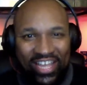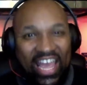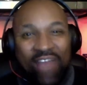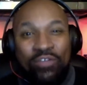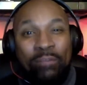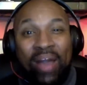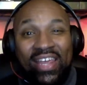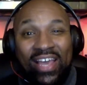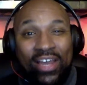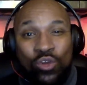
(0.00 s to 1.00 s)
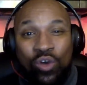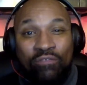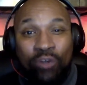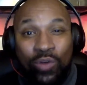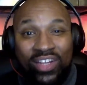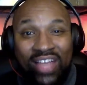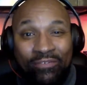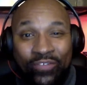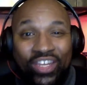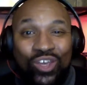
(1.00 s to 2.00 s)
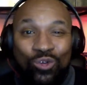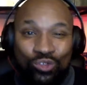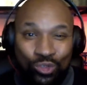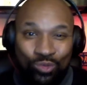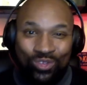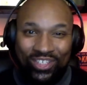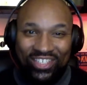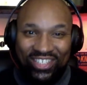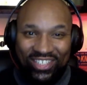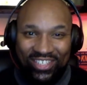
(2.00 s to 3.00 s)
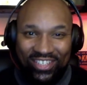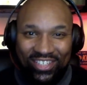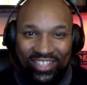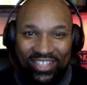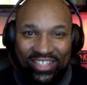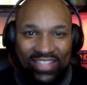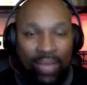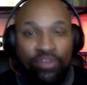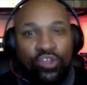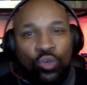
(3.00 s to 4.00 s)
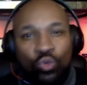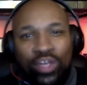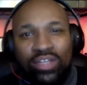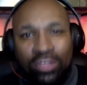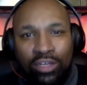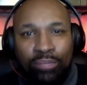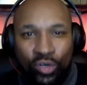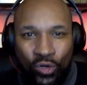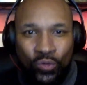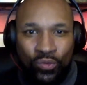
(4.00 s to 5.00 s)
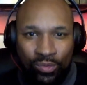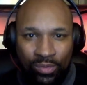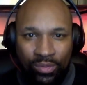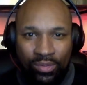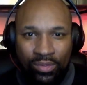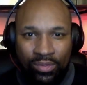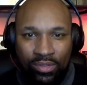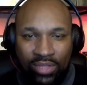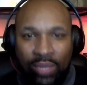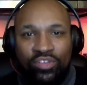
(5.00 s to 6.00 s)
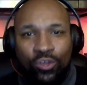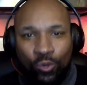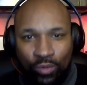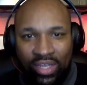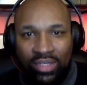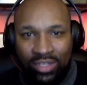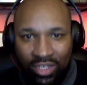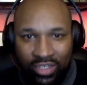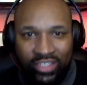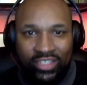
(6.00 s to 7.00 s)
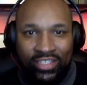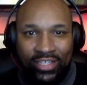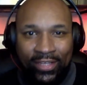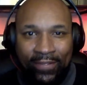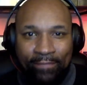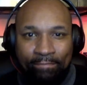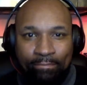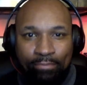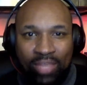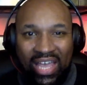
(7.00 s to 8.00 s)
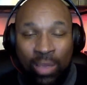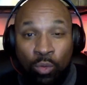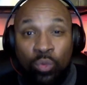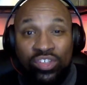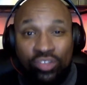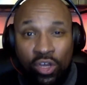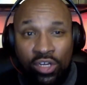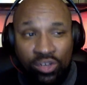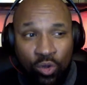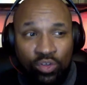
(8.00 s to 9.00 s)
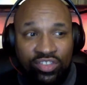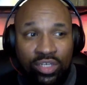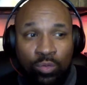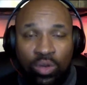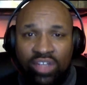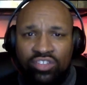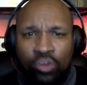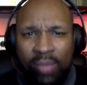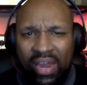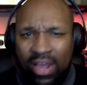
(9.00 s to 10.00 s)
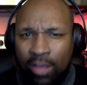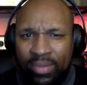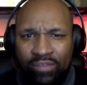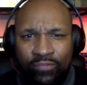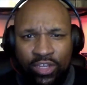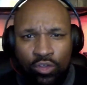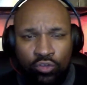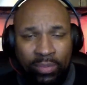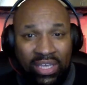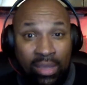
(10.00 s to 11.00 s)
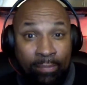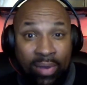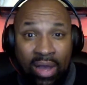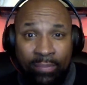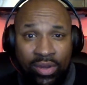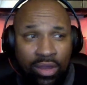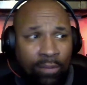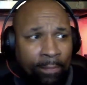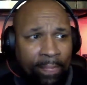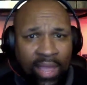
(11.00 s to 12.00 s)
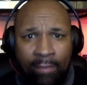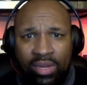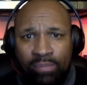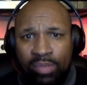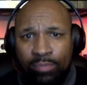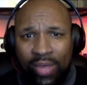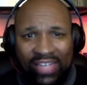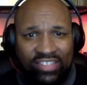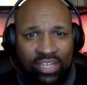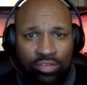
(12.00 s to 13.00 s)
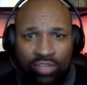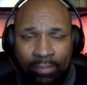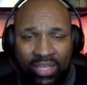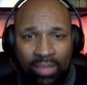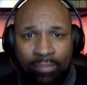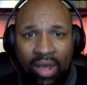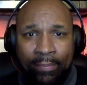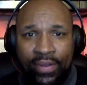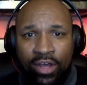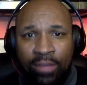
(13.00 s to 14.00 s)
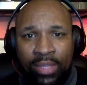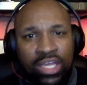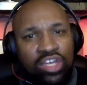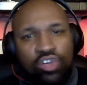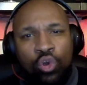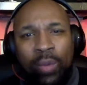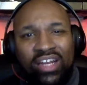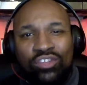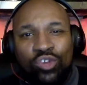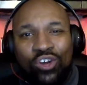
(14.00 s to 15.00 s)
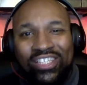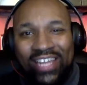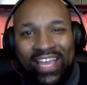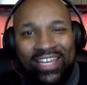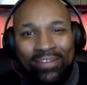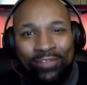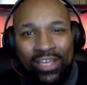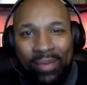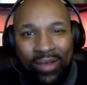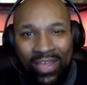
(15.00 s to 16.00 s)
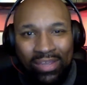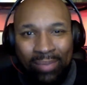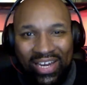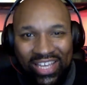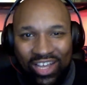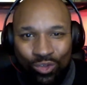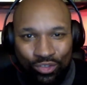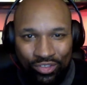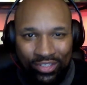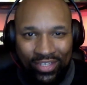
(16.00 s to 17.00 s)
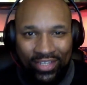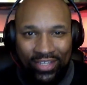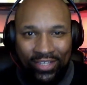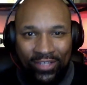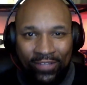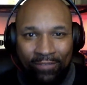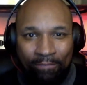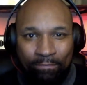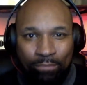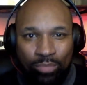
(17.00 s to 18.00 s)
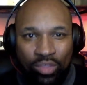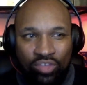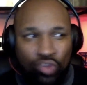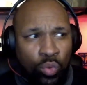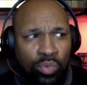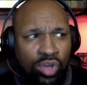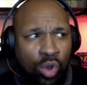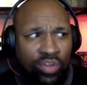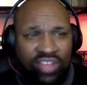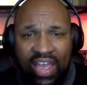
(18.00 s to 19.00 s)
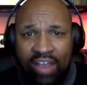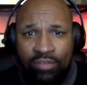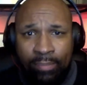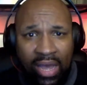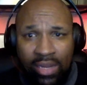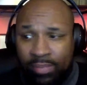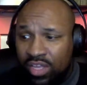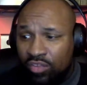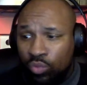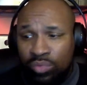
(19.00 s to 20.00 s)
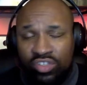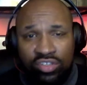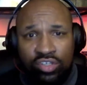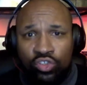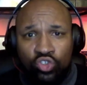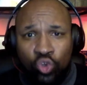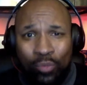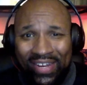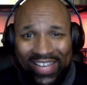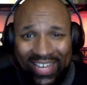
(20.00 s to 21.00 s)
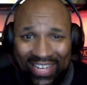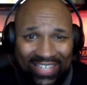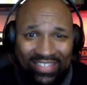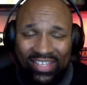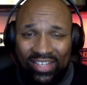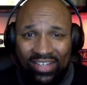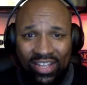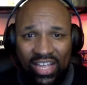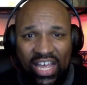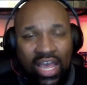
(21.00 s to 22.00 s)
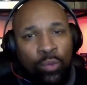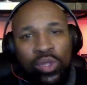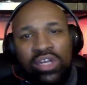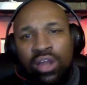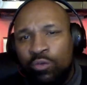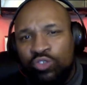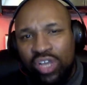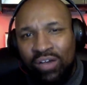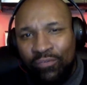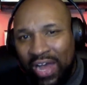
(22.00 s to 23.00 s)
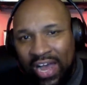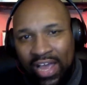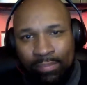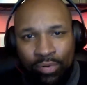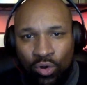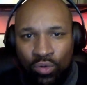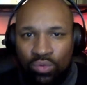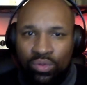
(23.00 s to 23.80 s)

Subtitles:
Everybody I knew, I forwarded that video to. That was a great look, bro. That was a great look. And what we started noticing was no matter how many videos began popping up, how many people had channels that began popping up, nobody talked negatively about anybody else. So we were going to everybody because we were just consuming the content. And we loved y'all vibe, bro.